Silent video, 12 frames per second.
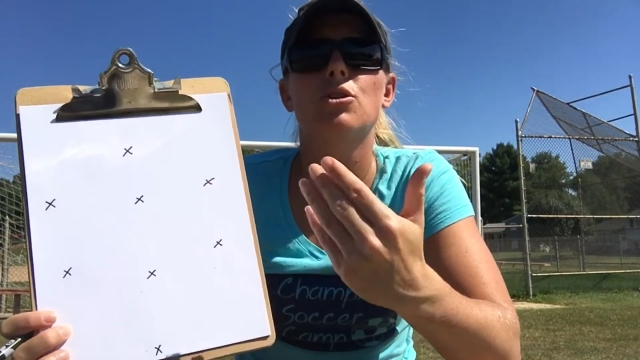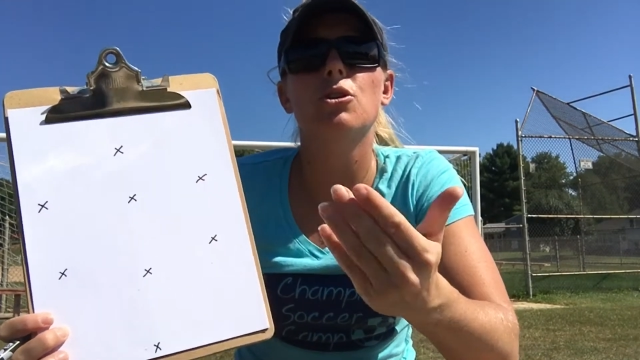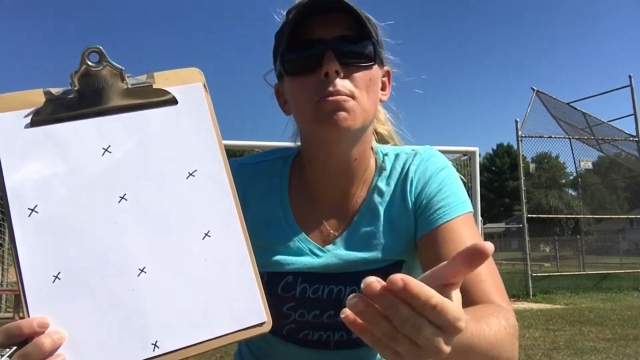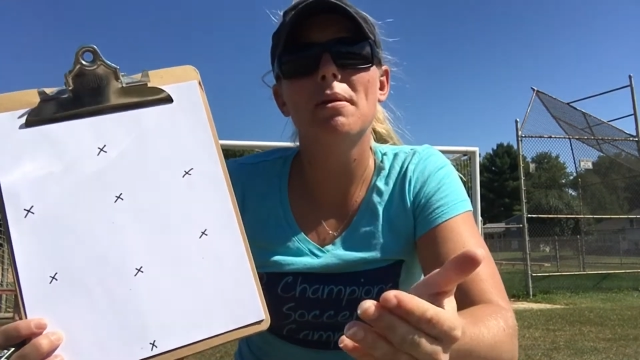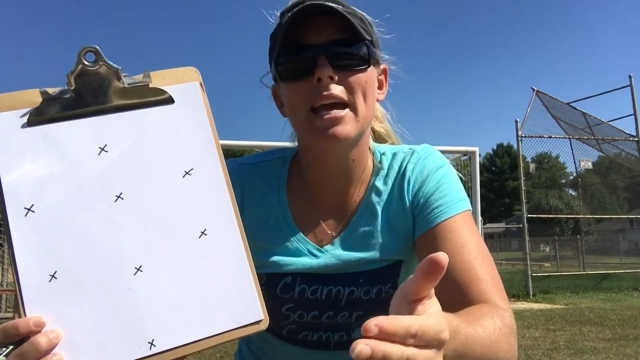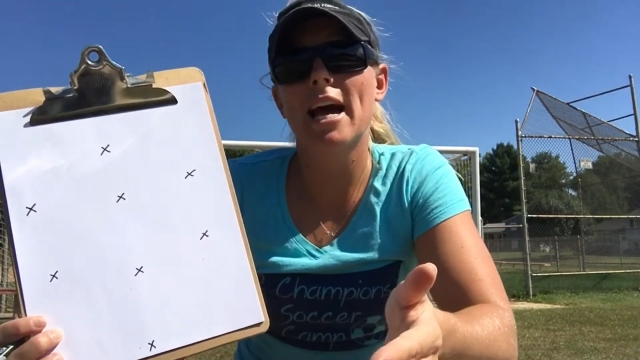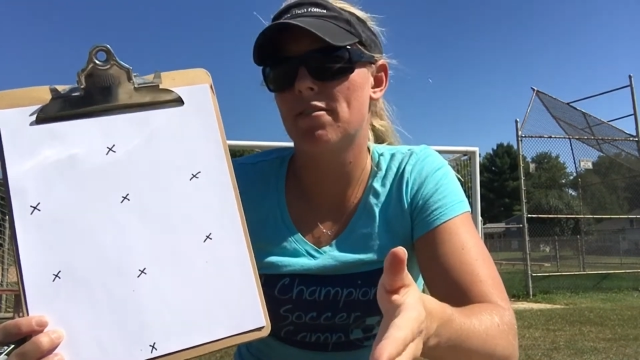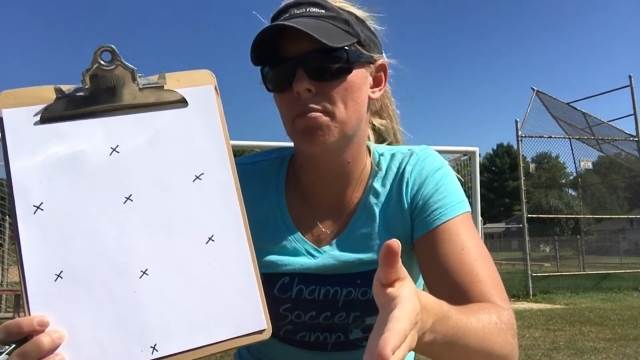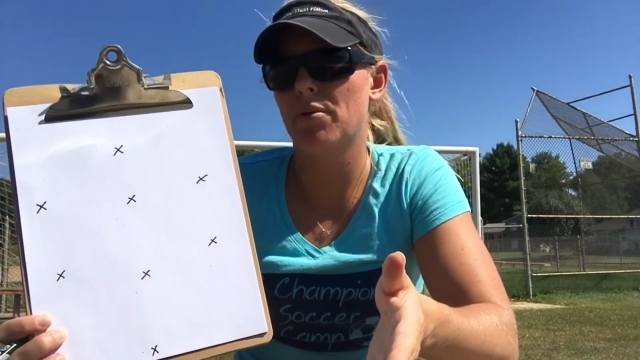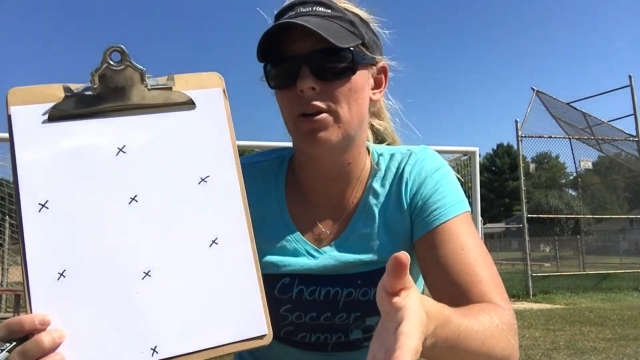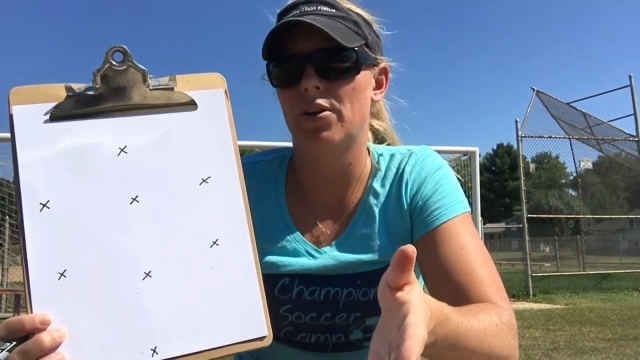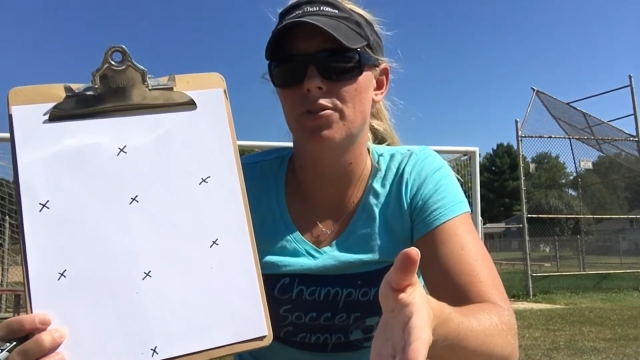you may have a
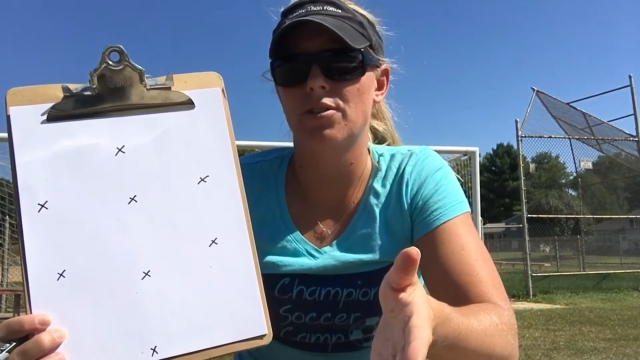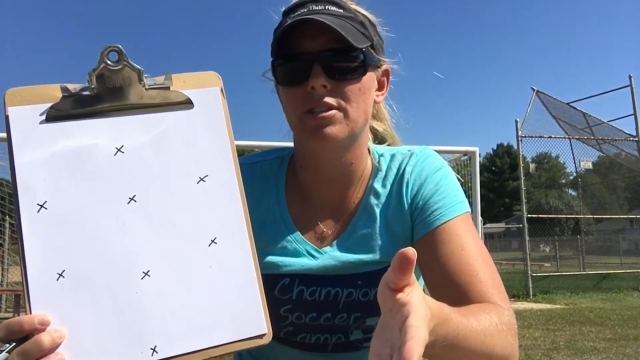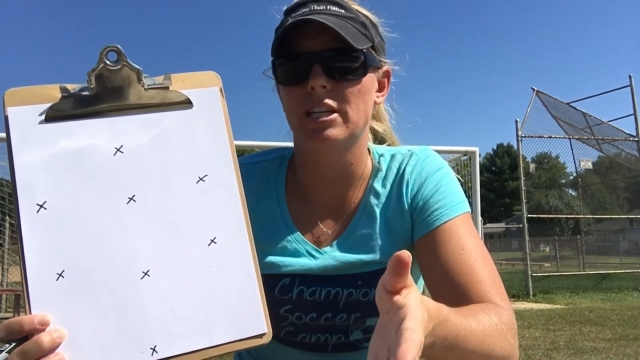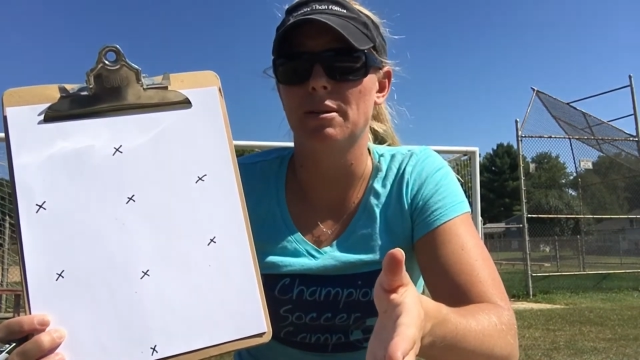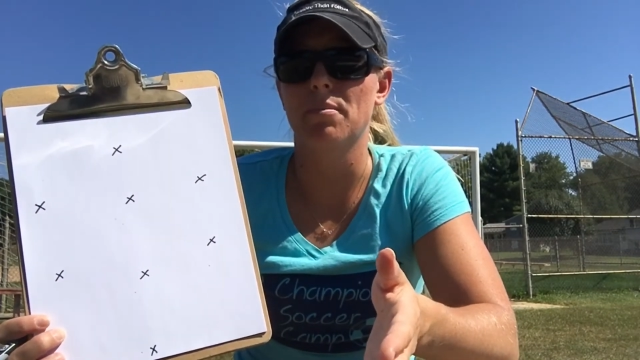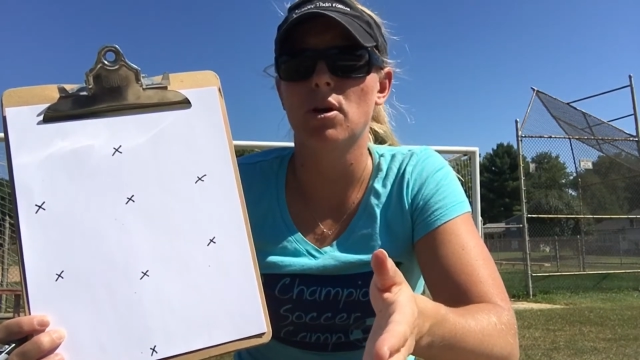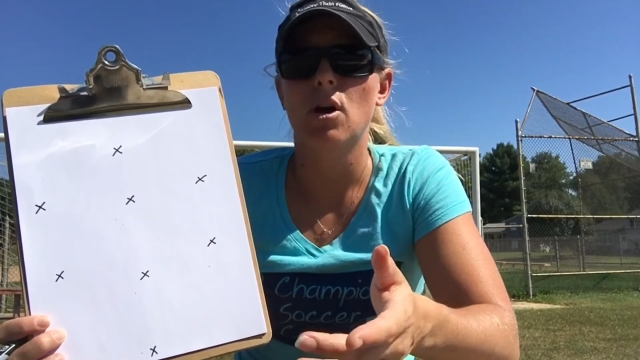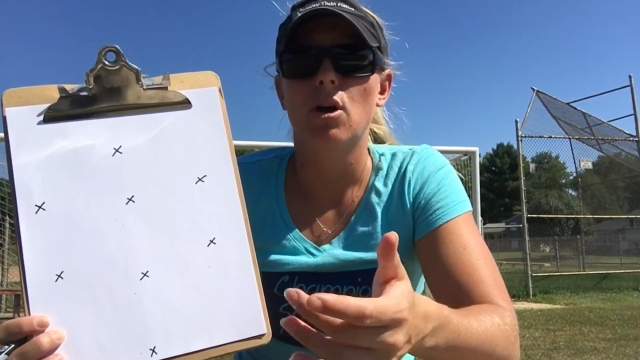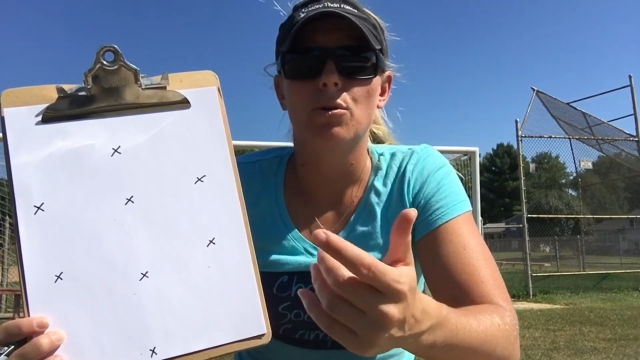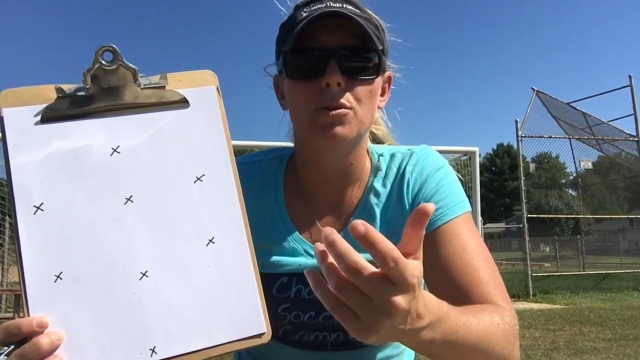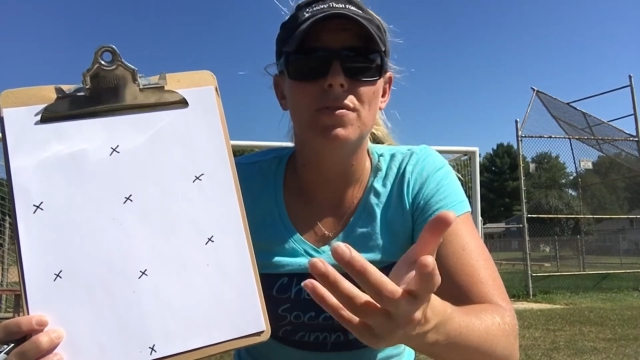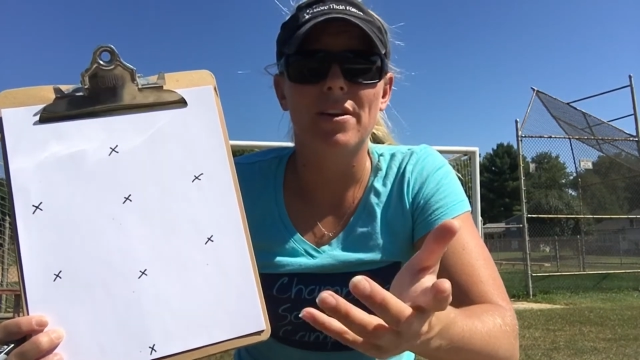player on your team
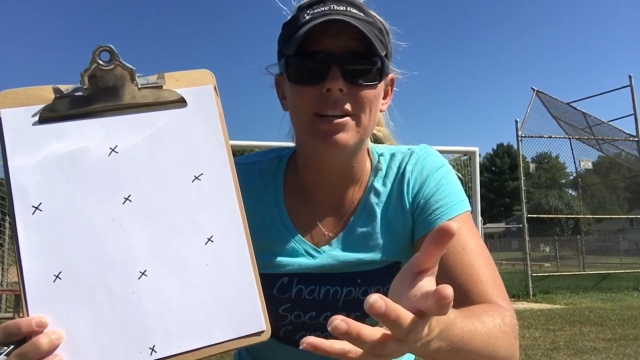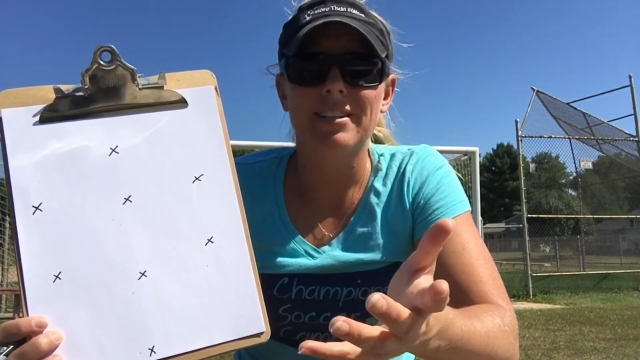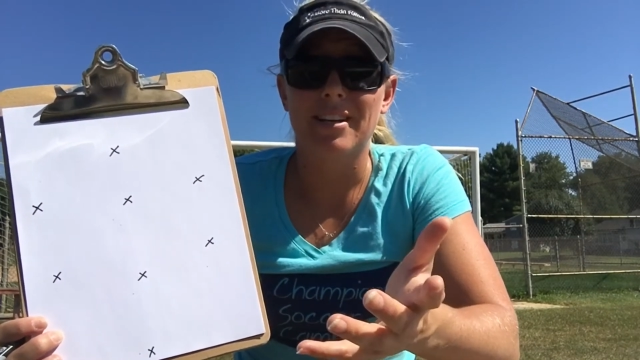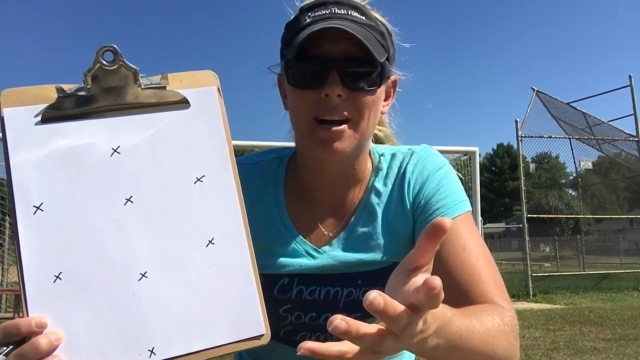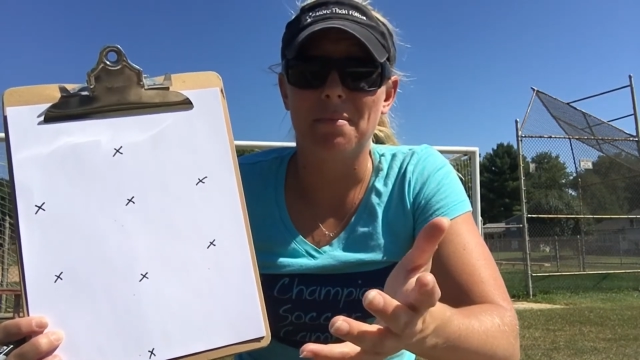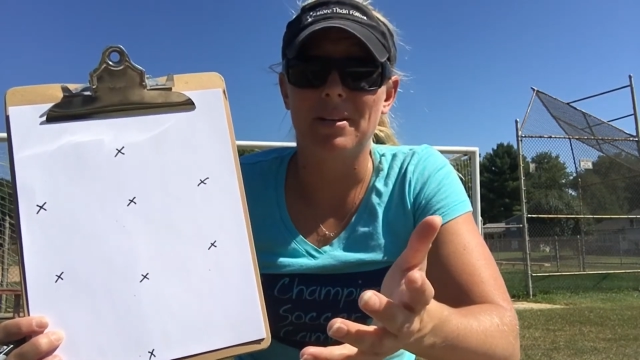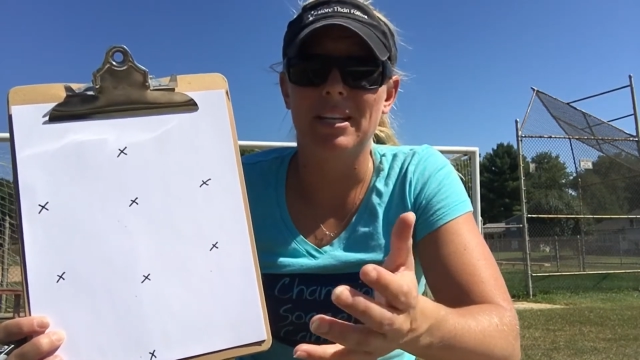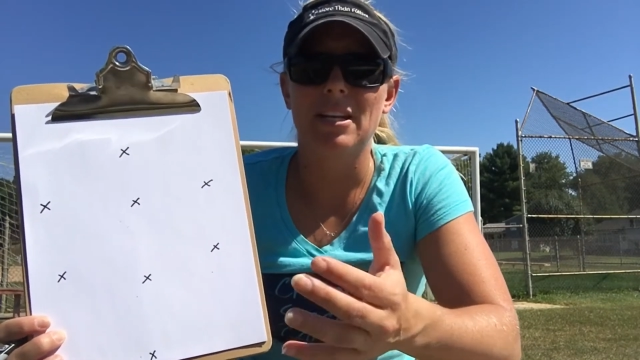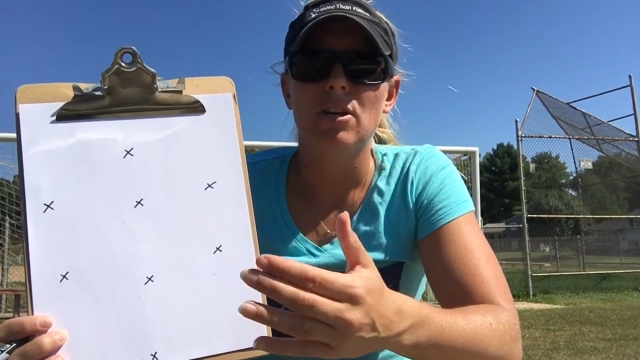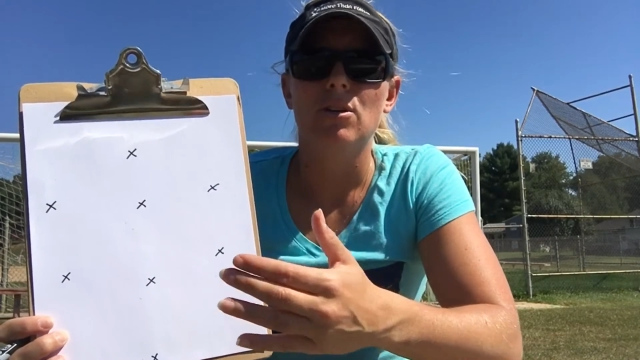who's very dominant,